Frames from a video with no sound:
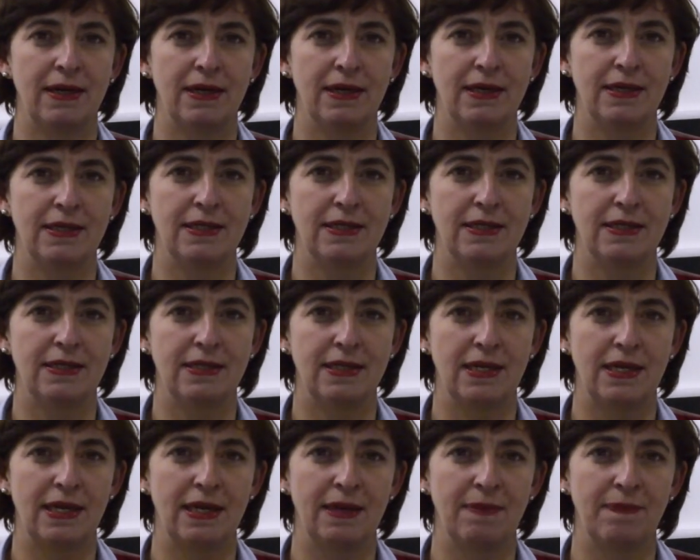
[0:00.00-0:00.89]
and
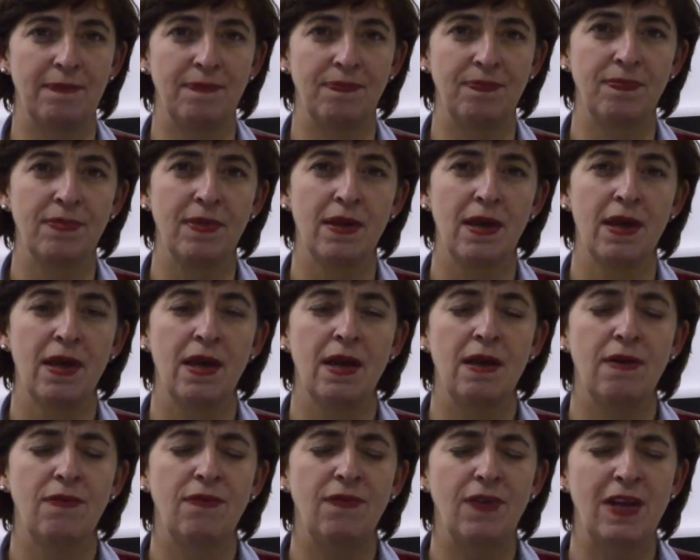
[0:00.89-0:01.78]

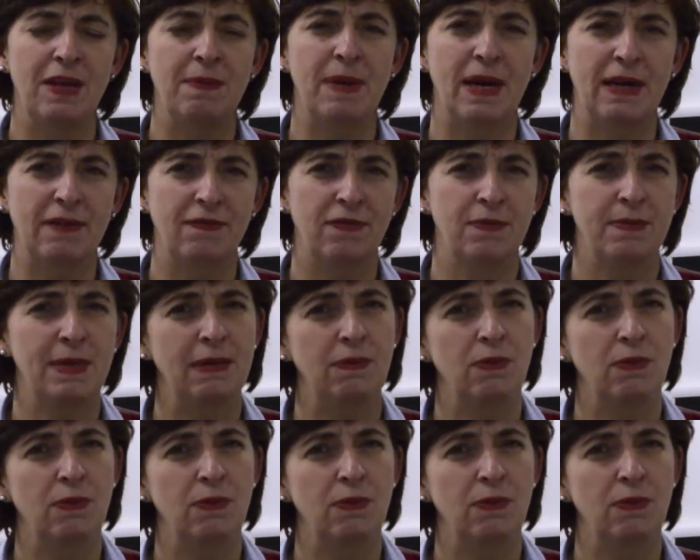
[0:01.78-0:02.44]
feedback for me